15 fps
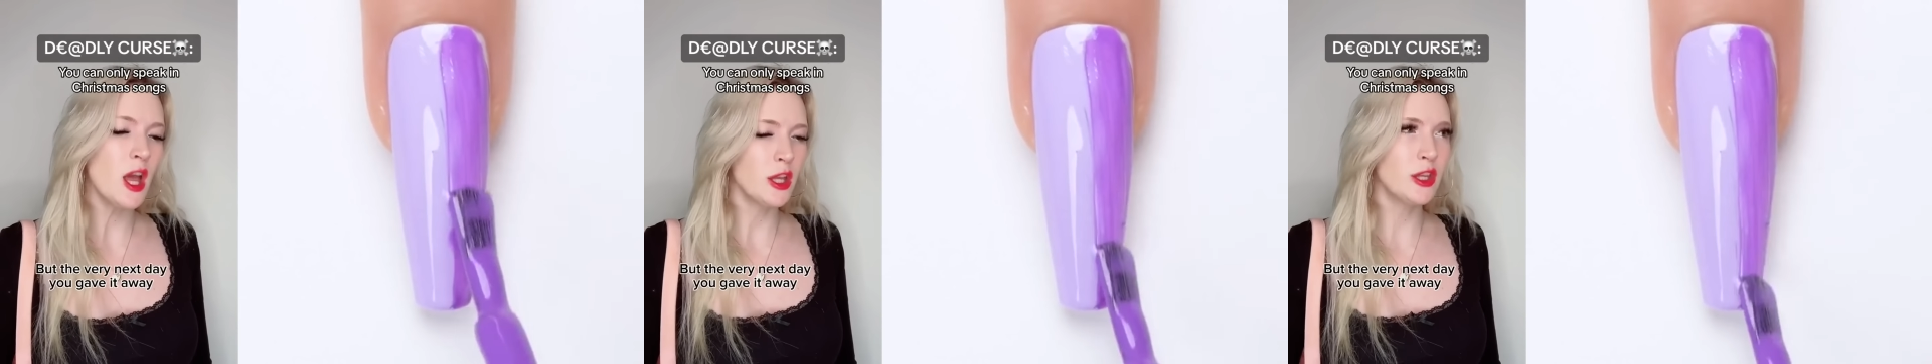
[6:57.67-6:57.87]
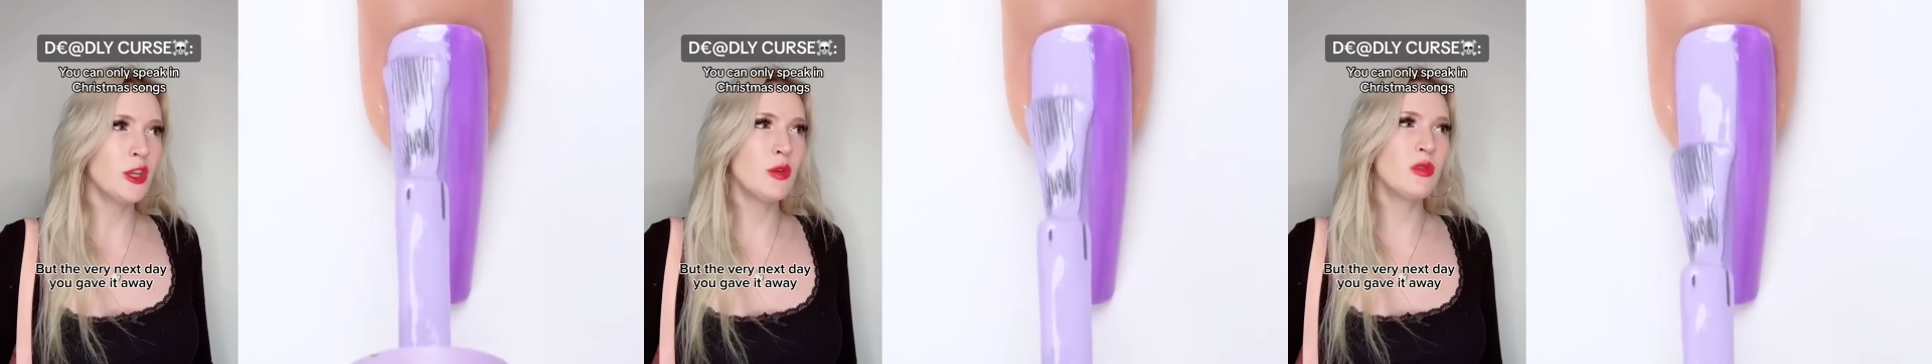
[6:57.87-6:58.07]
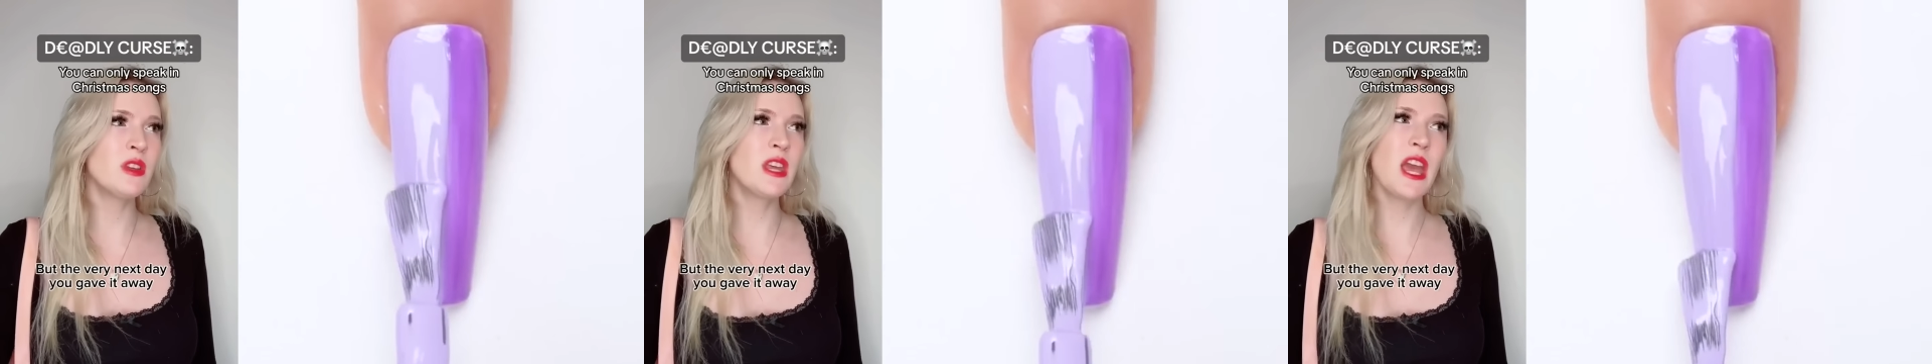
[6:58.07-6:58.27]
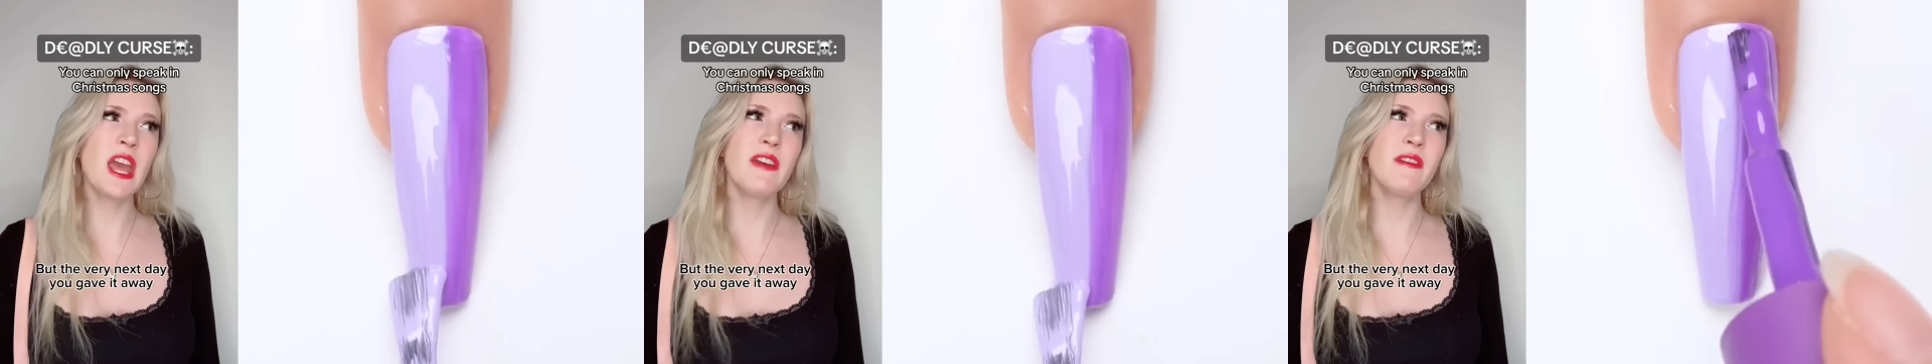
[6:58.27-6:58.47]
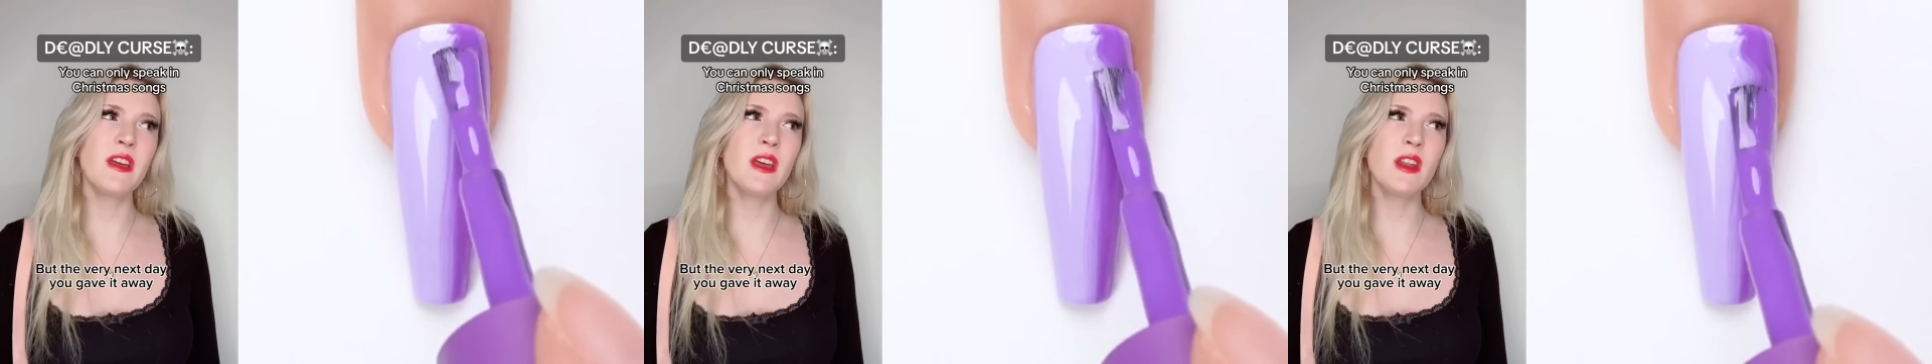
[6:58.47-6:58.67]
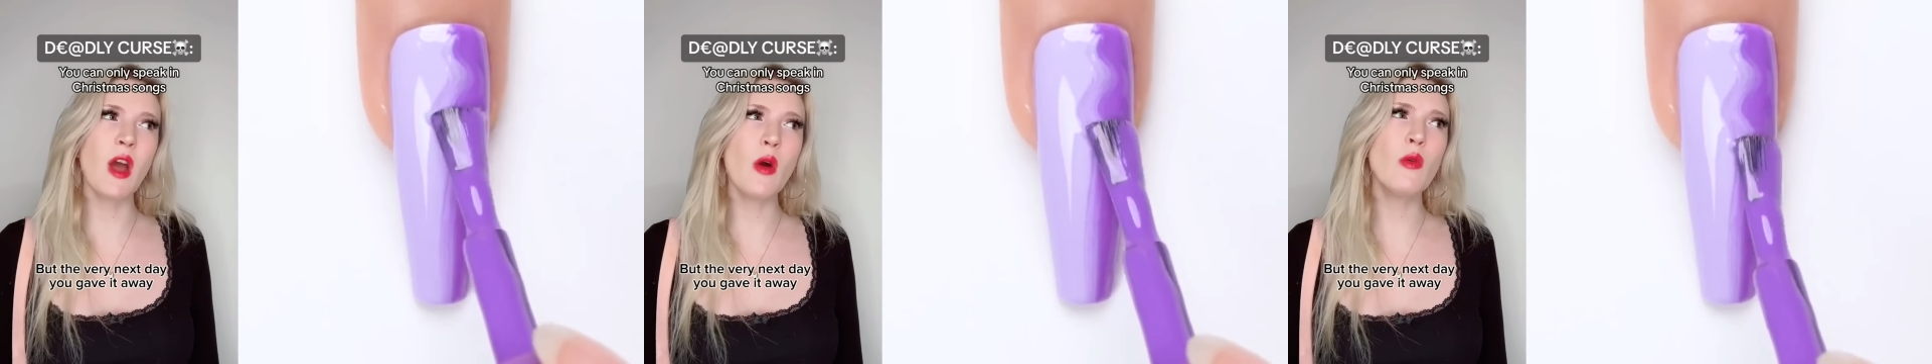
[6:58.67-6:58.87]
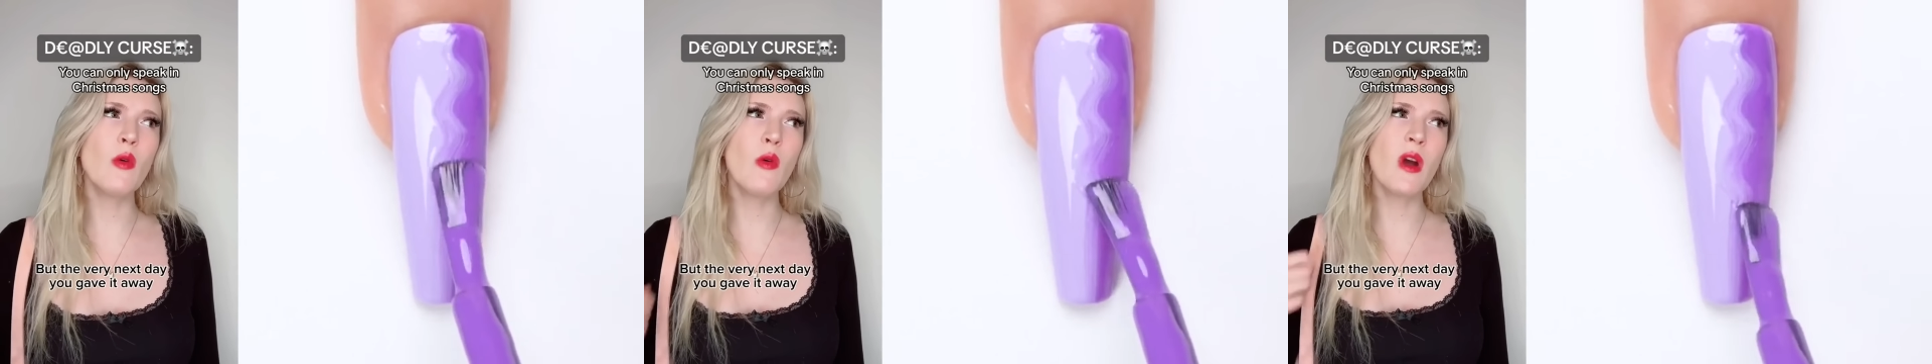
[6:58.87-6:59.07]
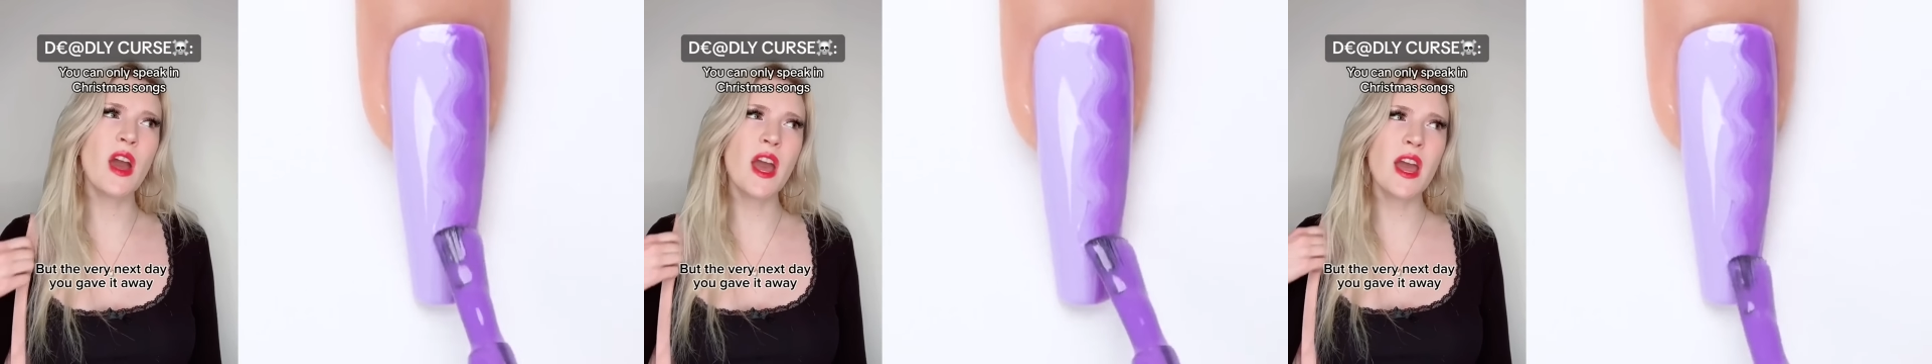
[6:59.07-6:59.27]
you gave it
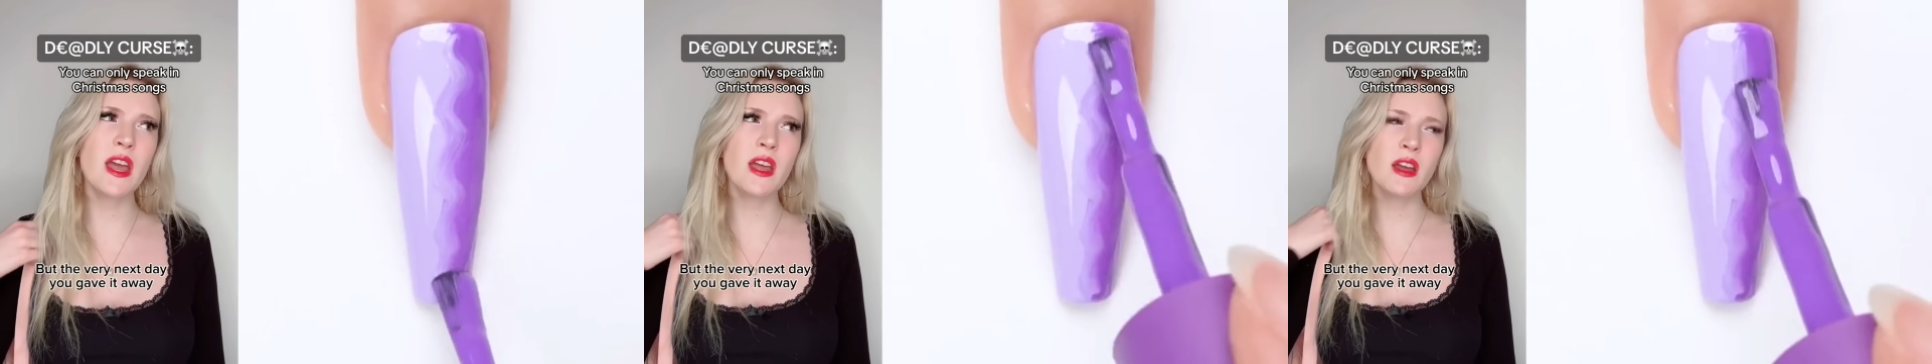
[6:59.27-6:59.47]
away.